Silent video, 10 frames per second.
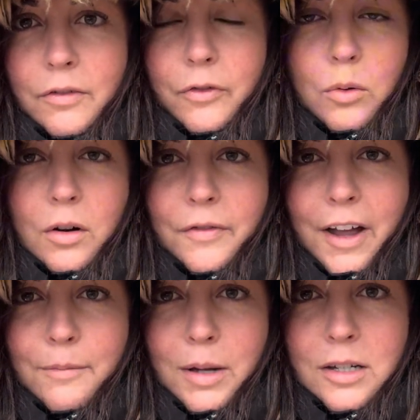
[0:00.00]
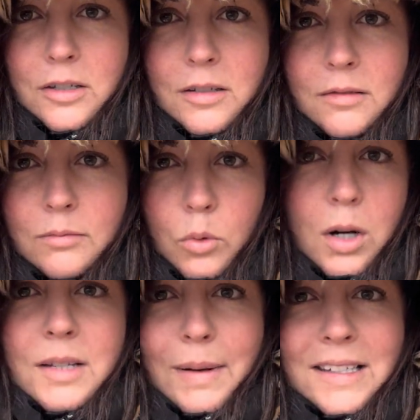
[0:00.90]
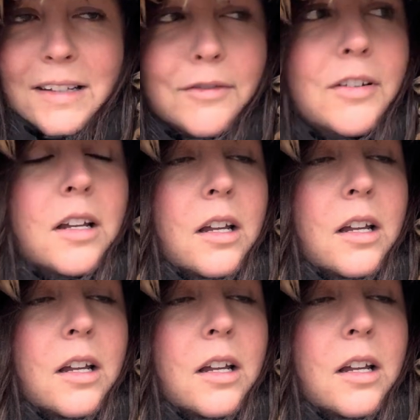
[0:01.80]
$4 or $5 more expensive.